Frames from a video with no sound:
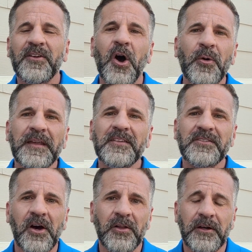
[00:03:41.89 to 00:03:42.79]
Going
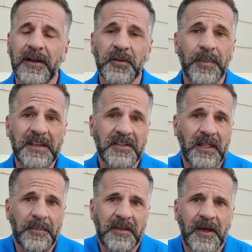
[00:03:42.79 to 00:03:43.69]
solar has
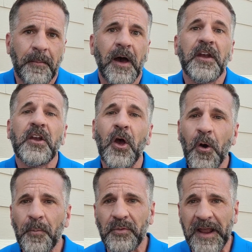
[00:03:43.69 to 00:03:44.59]
basically become a
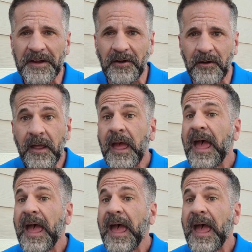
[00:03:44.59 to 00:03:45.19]
no-brainer.